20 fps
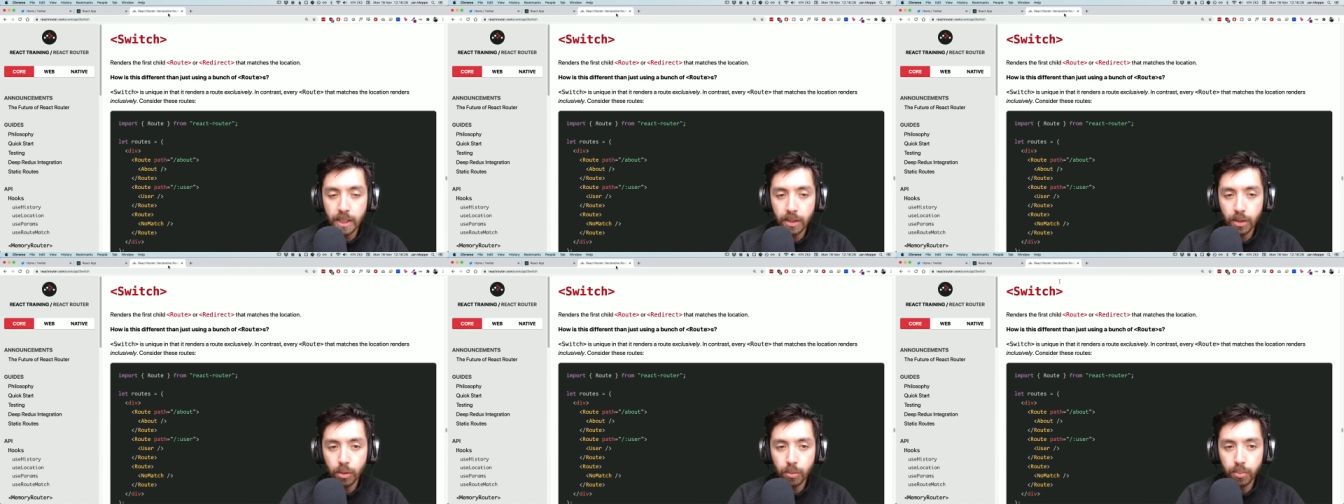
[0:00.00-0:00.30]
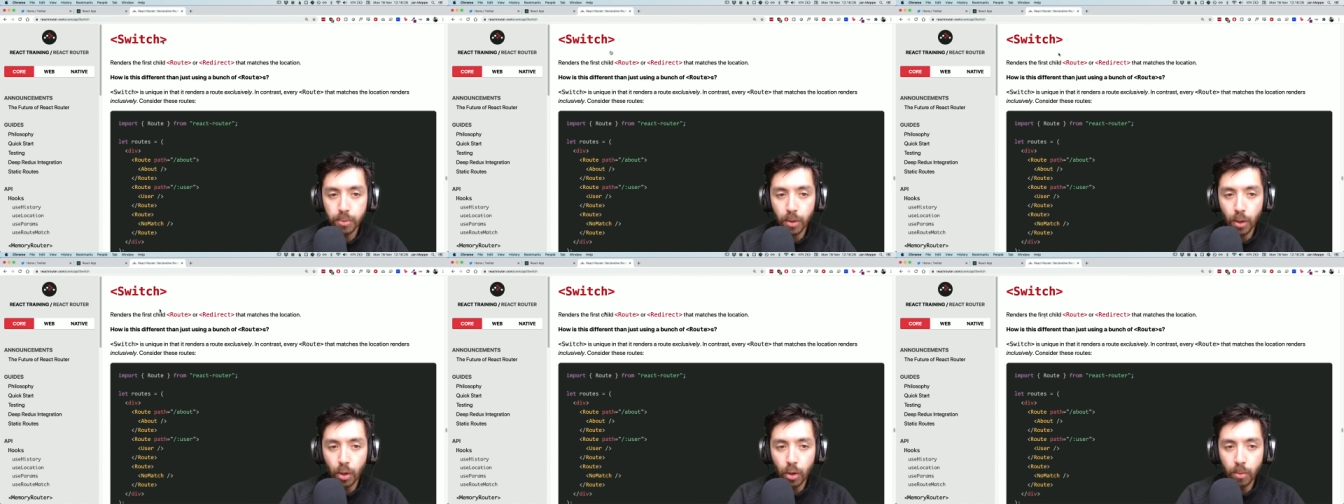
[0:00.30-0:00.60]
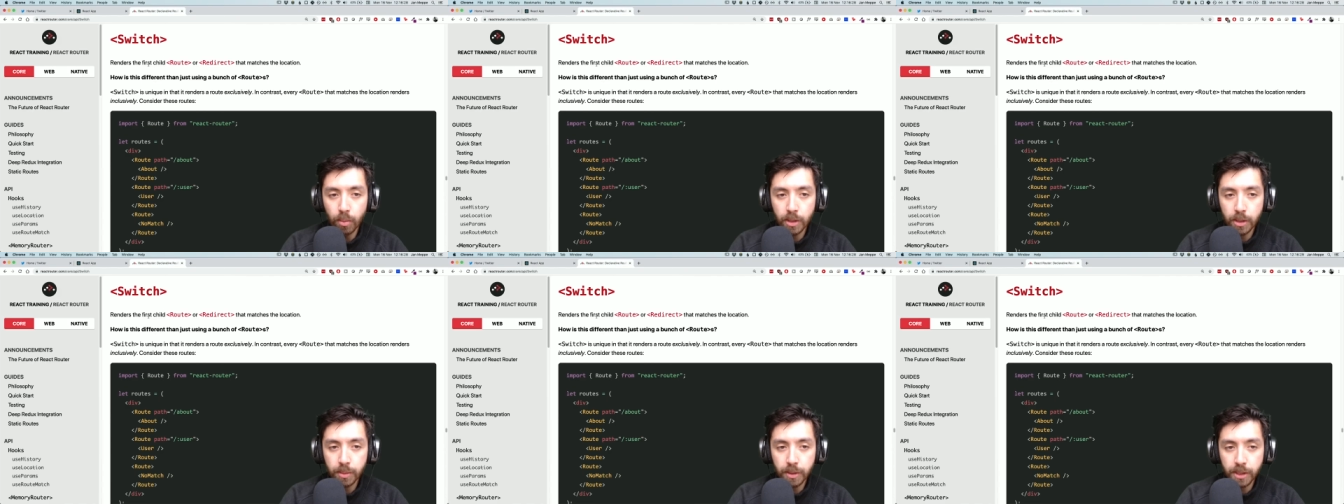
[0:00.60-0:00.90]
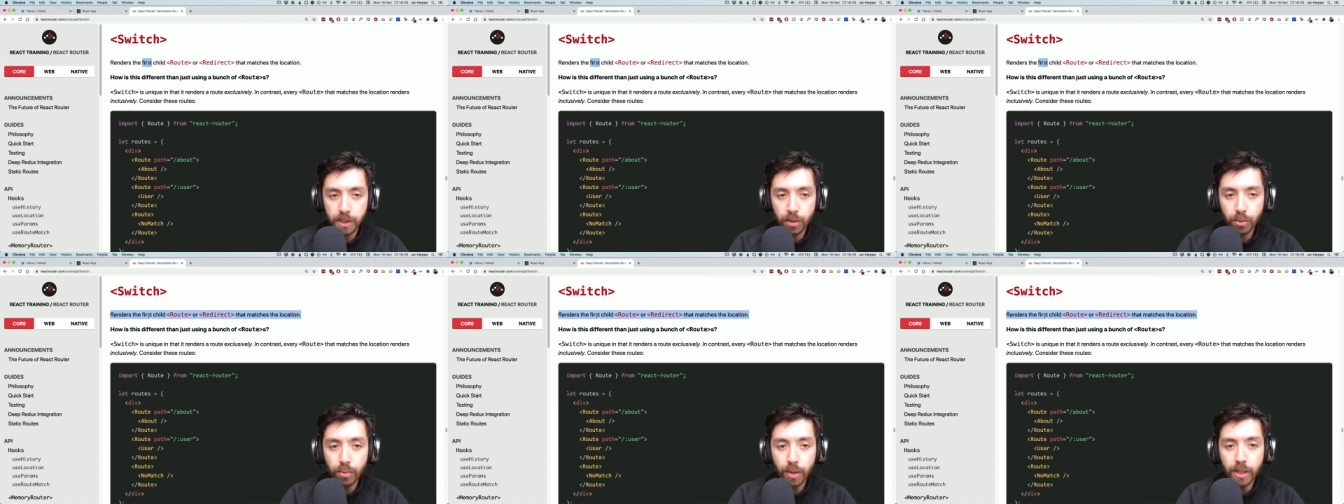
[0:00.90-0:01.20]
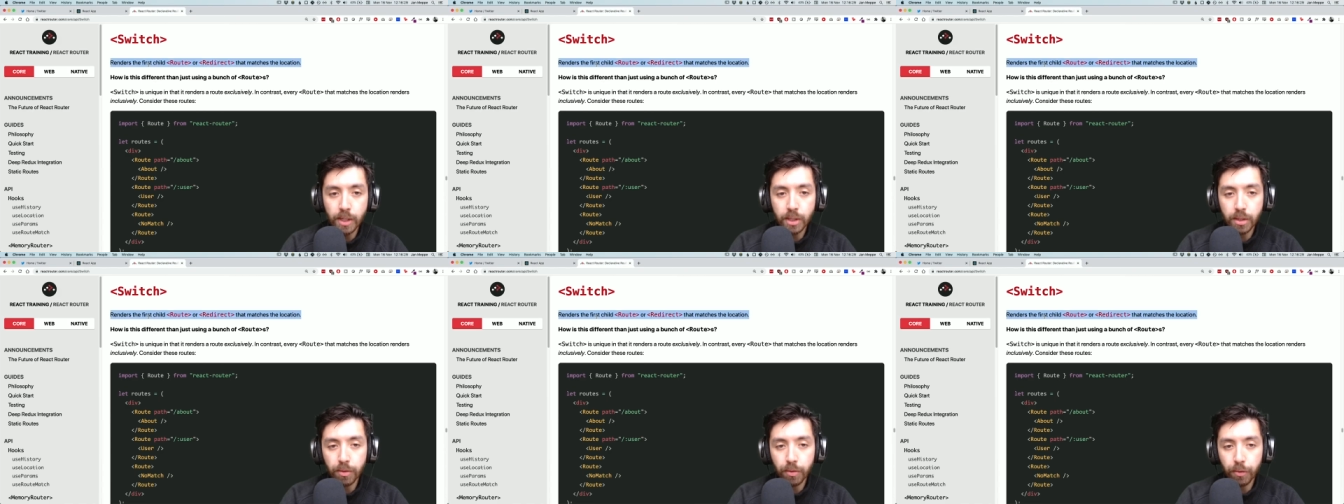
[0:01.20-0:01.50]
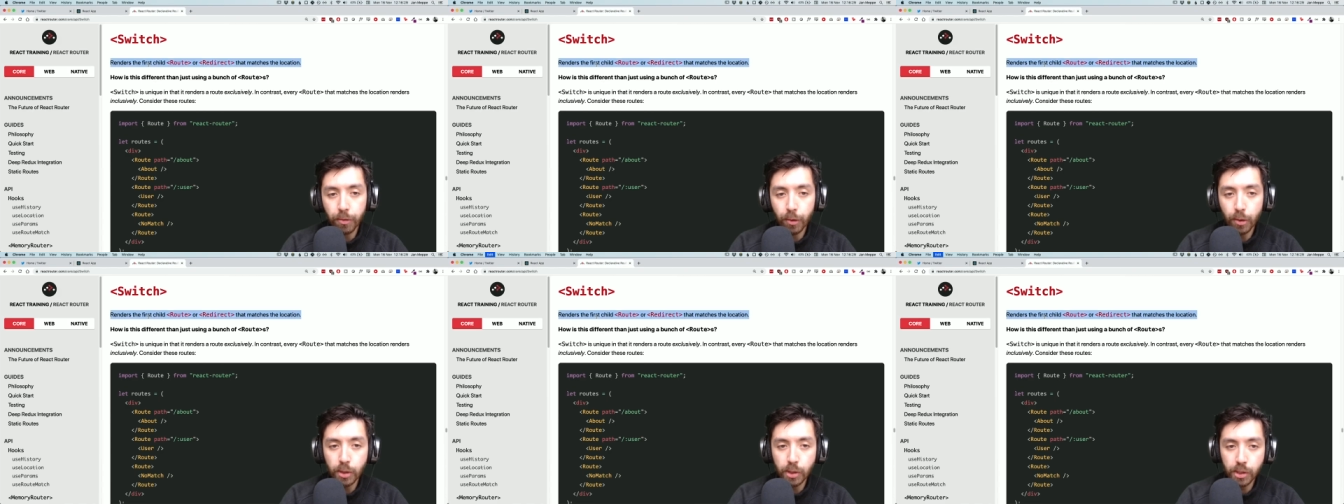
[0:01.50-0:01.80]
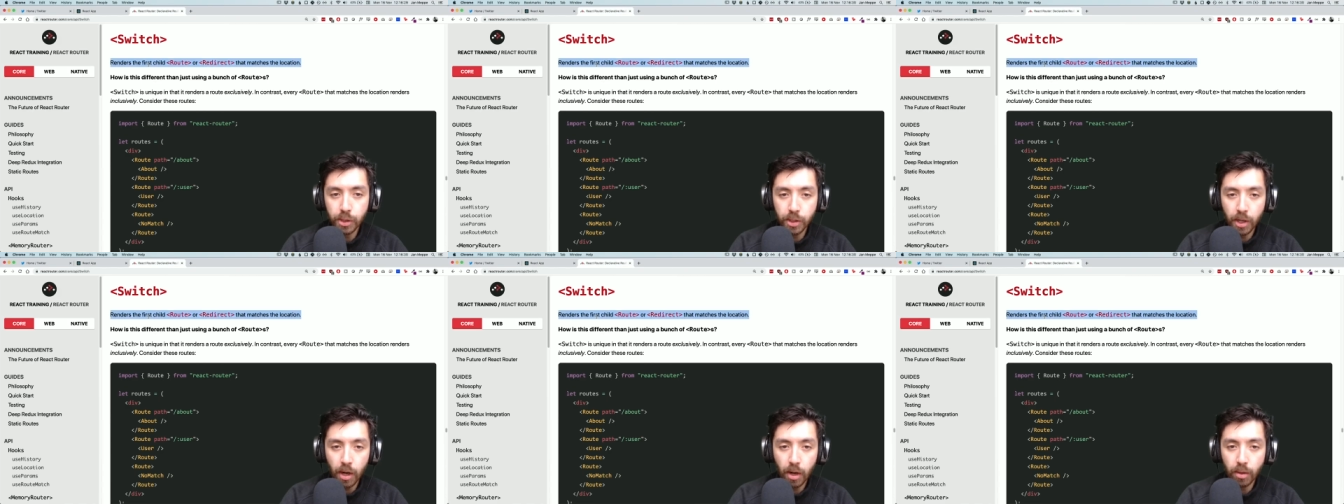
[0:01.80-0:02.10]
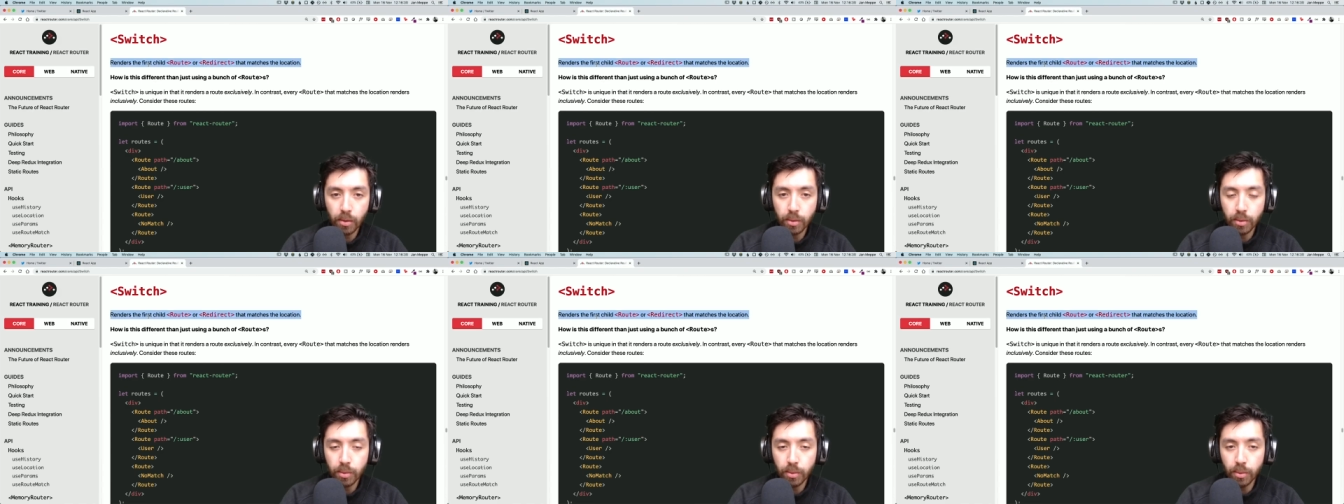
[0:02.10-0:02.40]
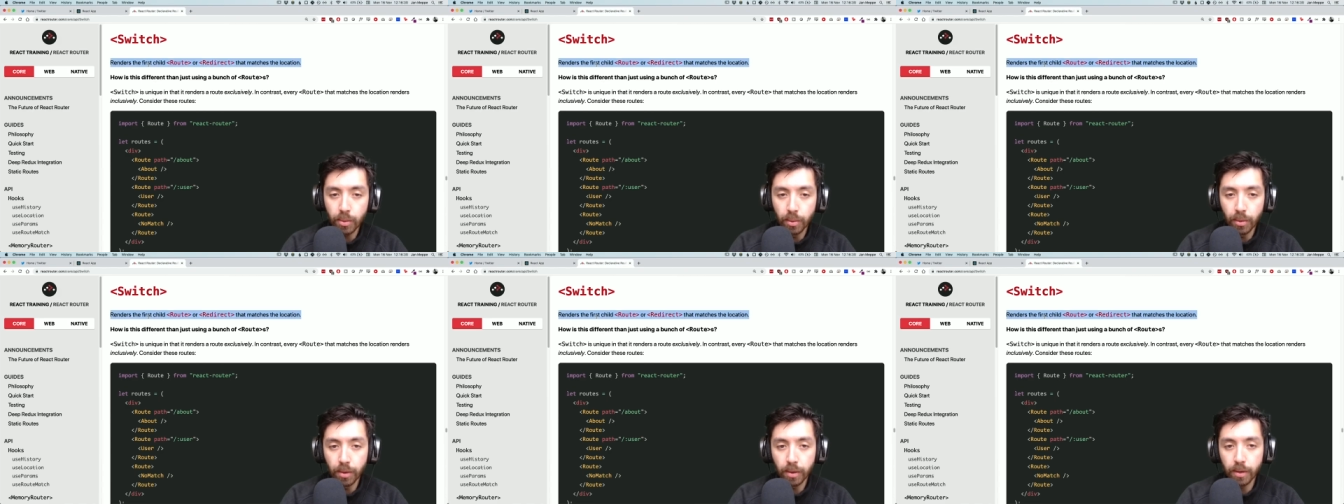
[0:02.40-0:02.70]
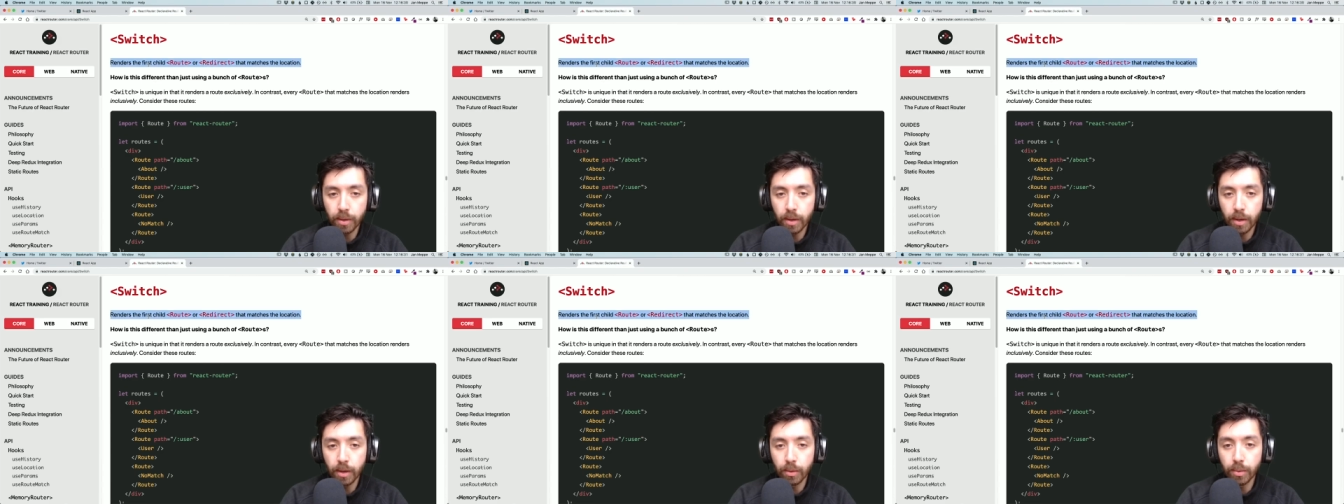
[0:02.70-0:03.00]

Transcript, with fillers: I don't put home is because it renders the first child or uh,